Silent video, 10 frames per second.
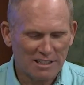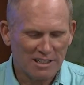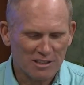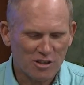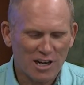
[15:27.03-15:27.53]

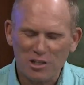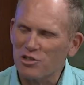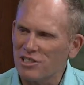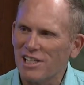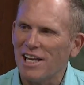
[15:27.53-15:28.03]
to try to
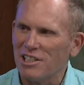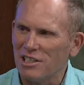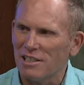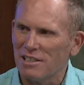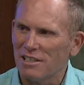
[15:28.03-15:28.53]
change
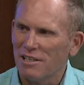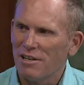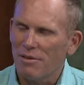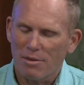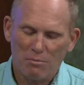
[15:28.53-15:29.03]
it.
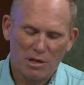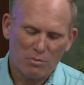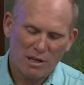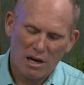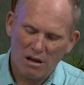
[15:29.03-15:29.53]
But
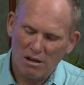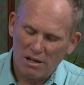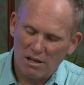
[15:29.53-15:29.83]
we all,